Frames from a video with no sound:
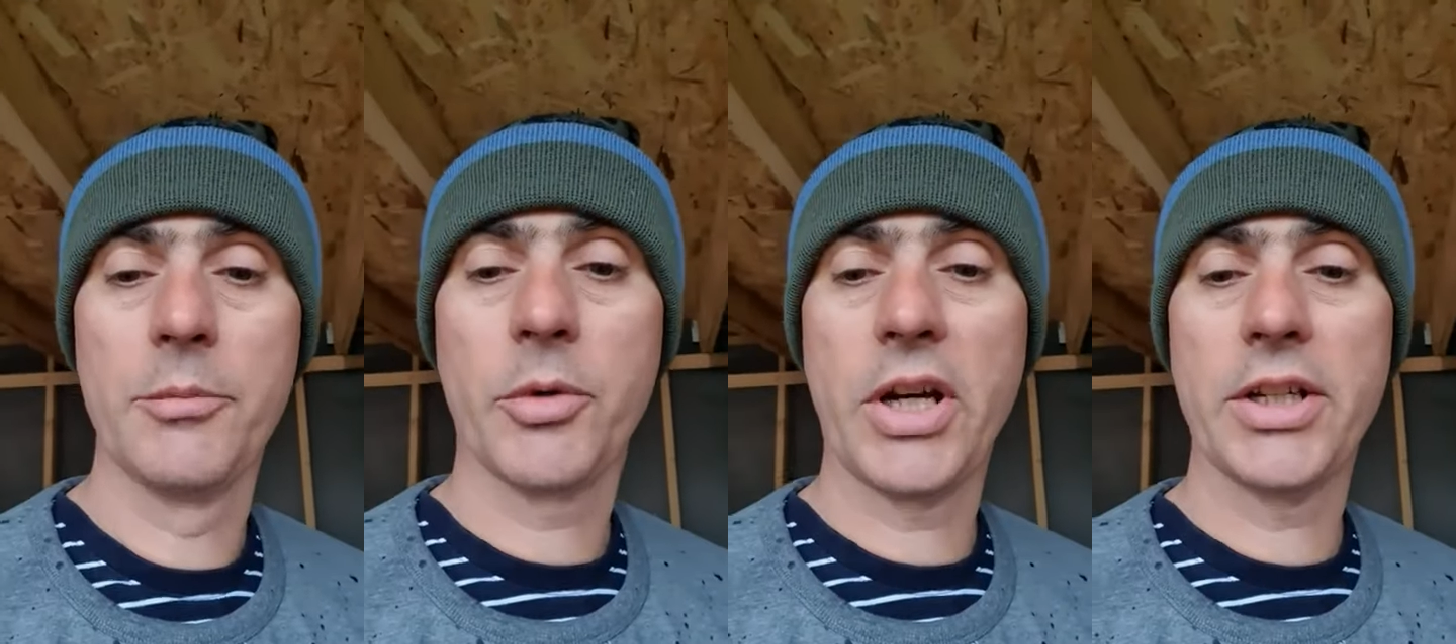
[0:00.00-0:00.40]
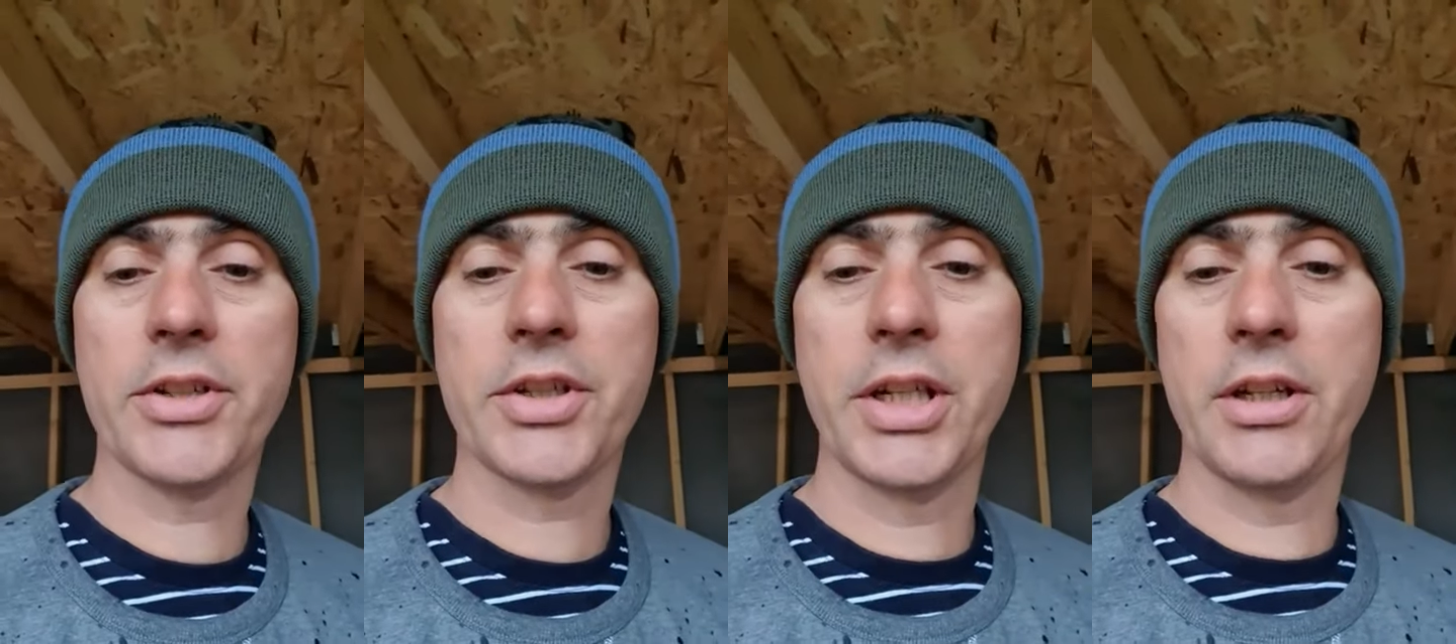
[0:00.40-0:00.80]

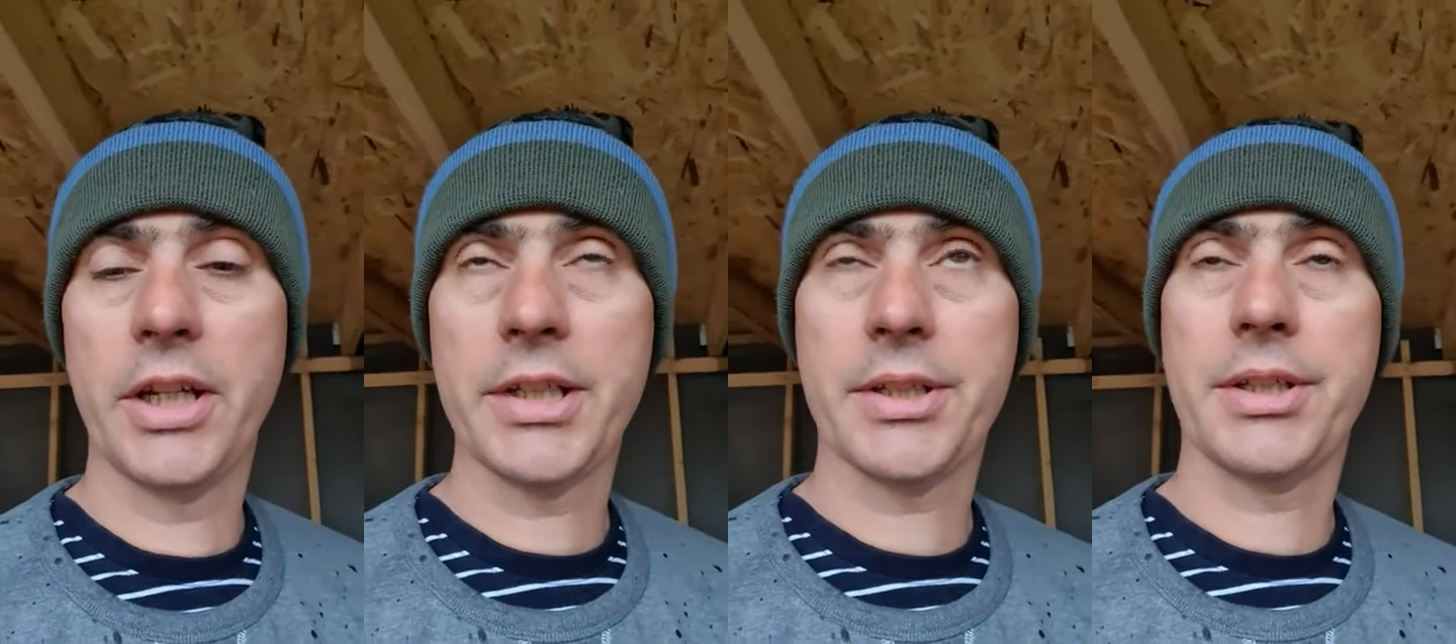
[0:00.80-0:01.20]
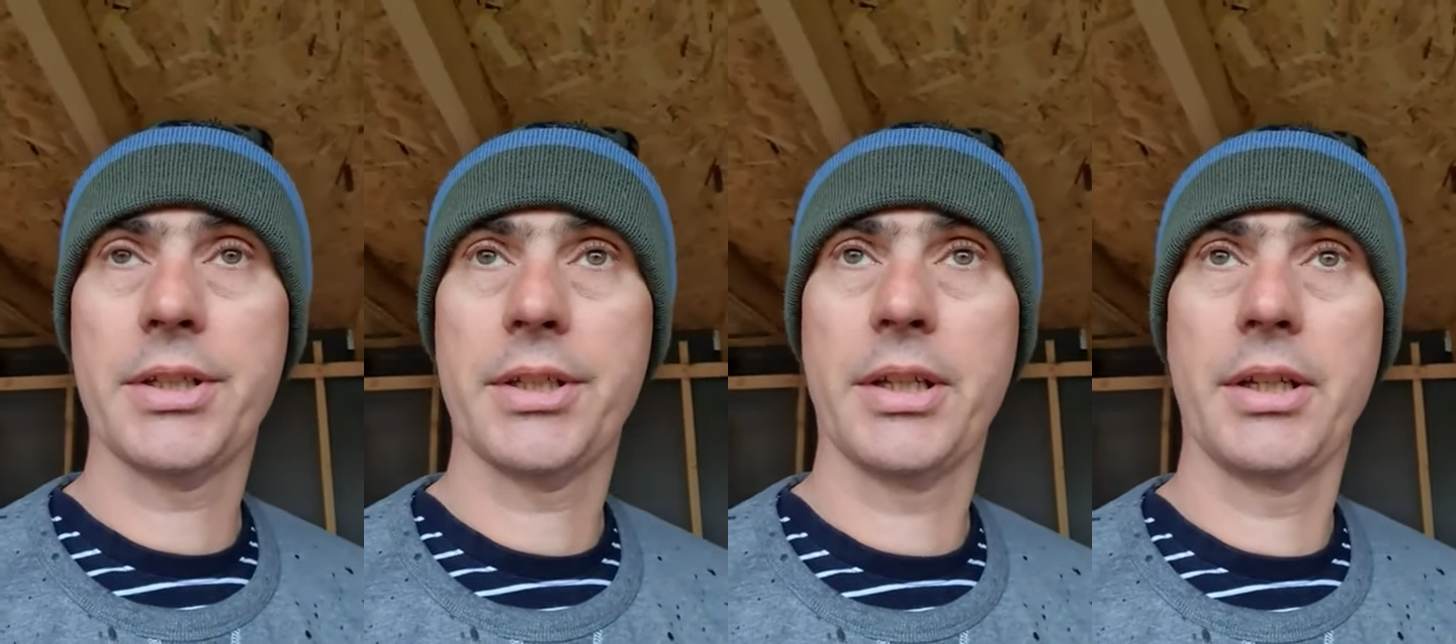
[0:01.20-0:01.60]
Buenos
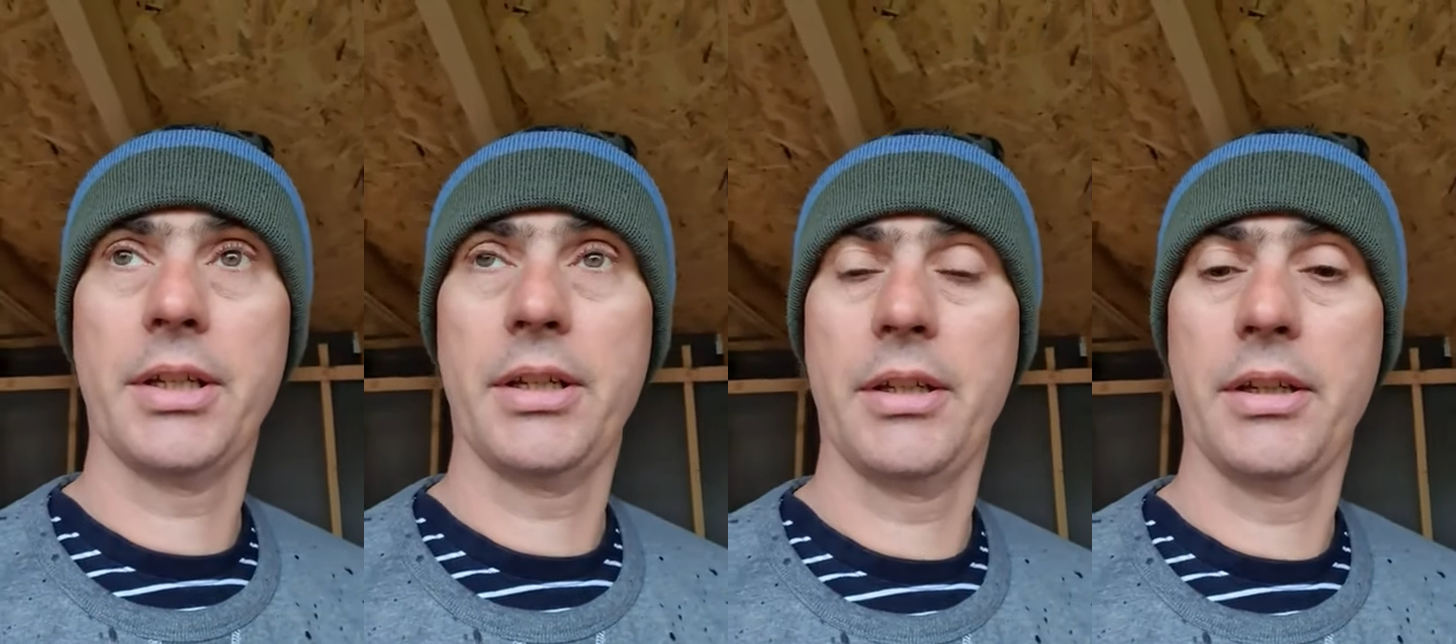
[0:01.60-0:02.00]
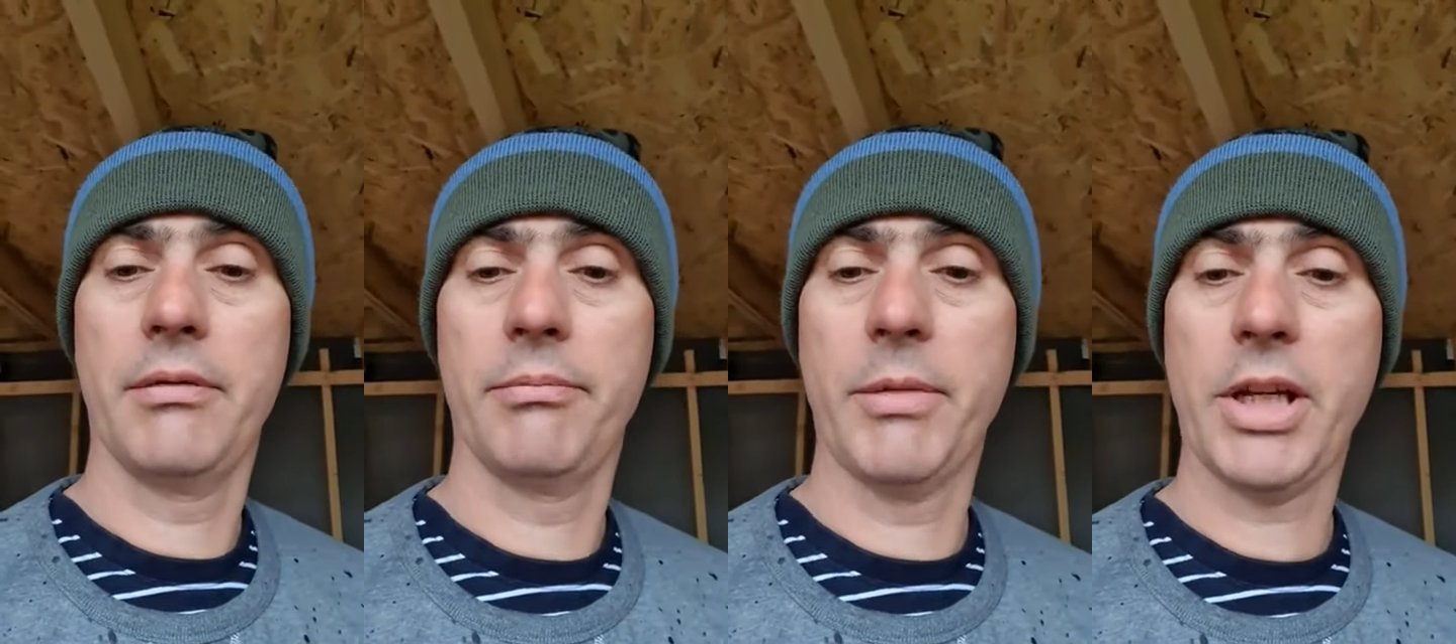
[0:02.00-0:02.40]
dias.
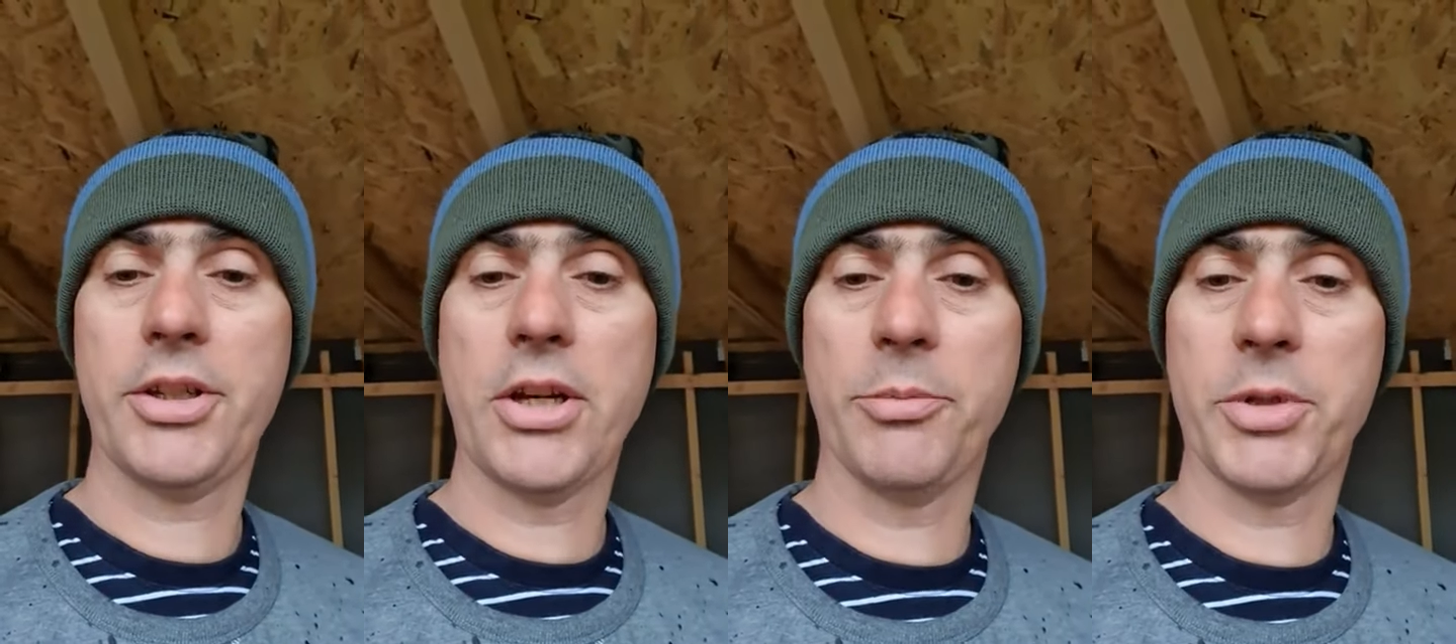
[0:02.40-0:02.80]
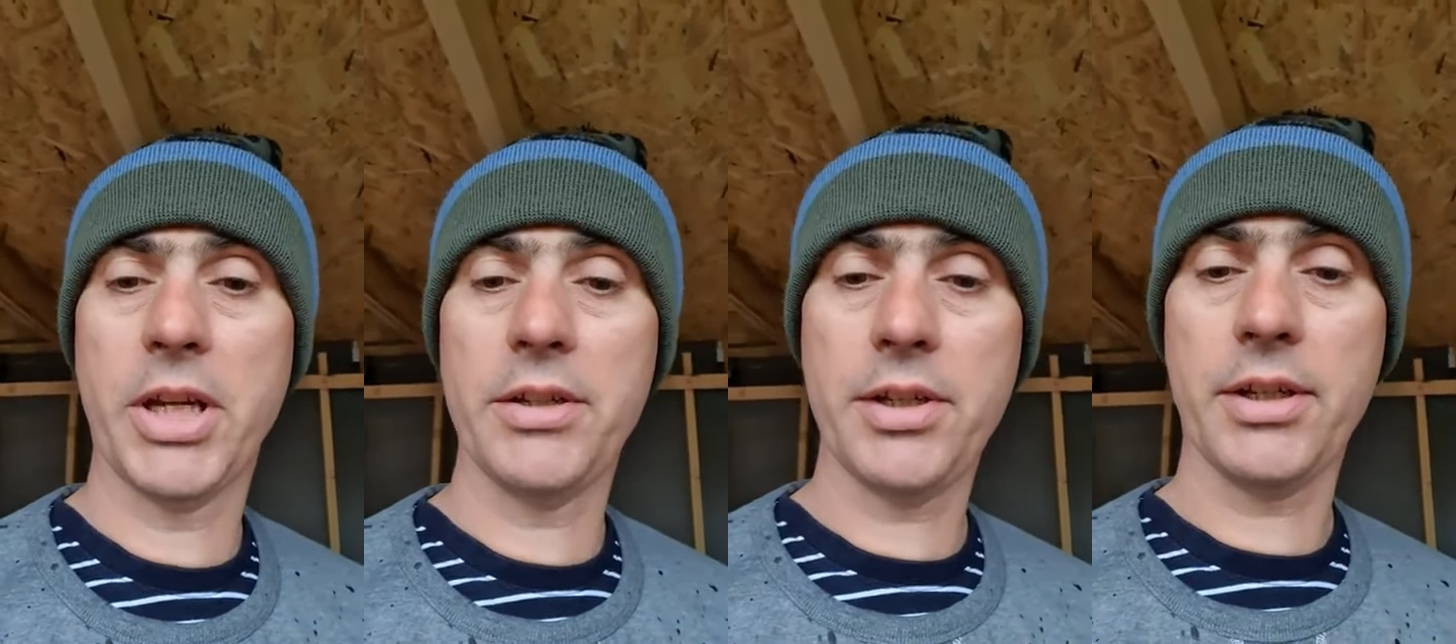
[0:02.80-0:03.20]
Megashed
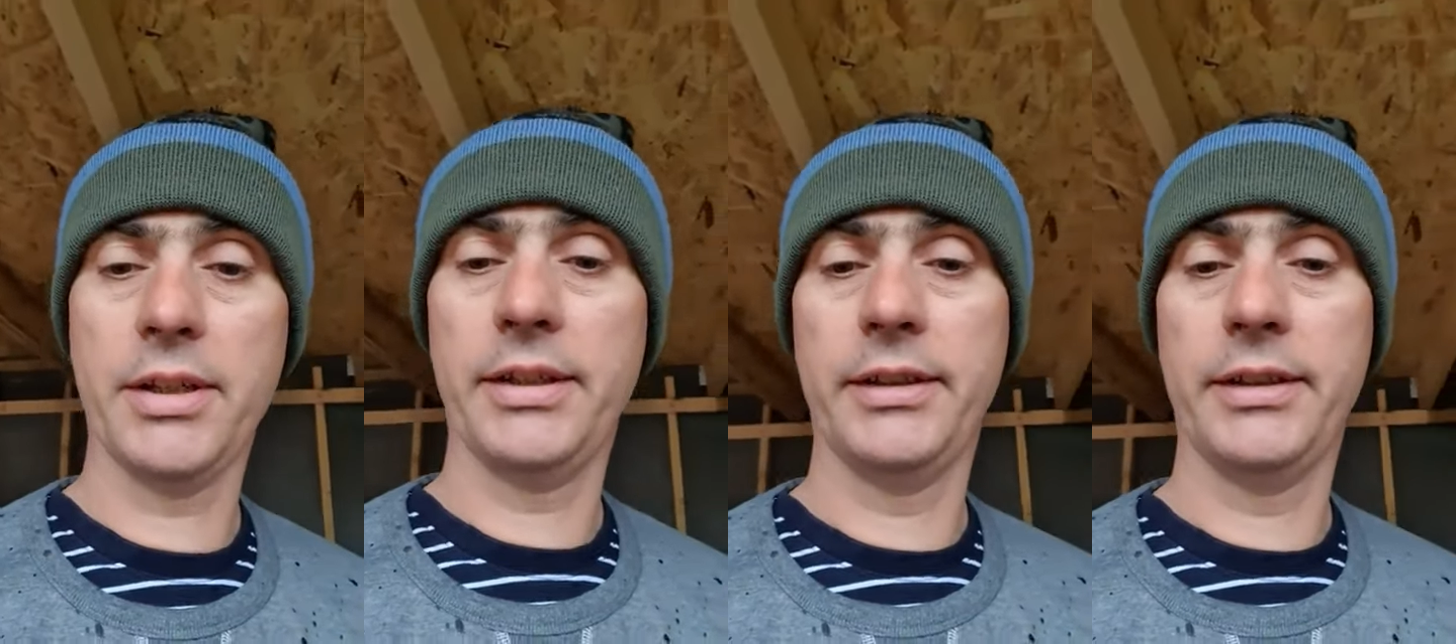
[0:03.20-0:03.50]
update.